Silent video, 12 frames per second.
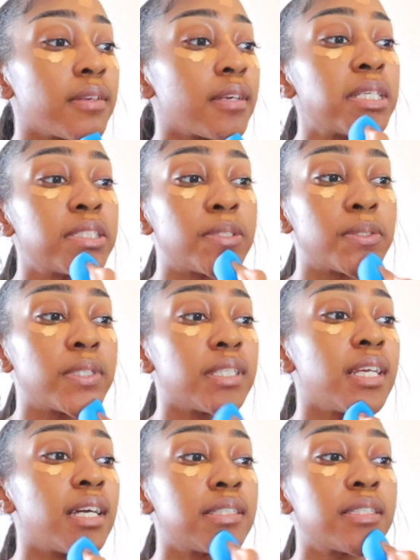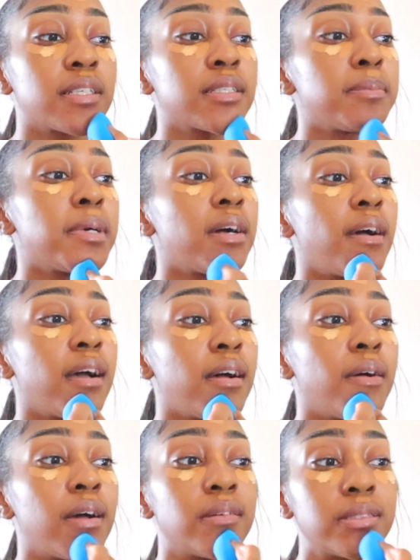my story, I talked about
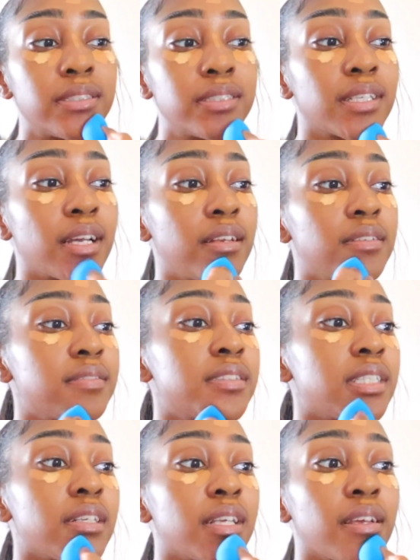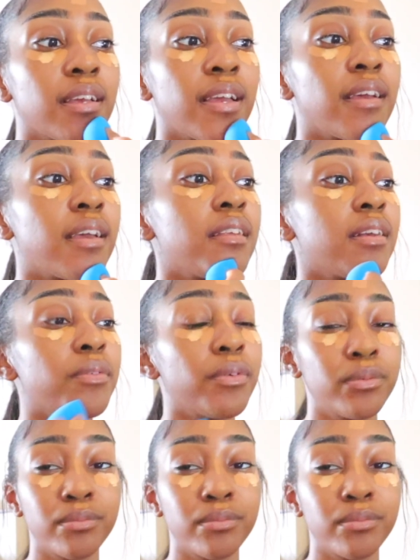how I was just kind of sitting and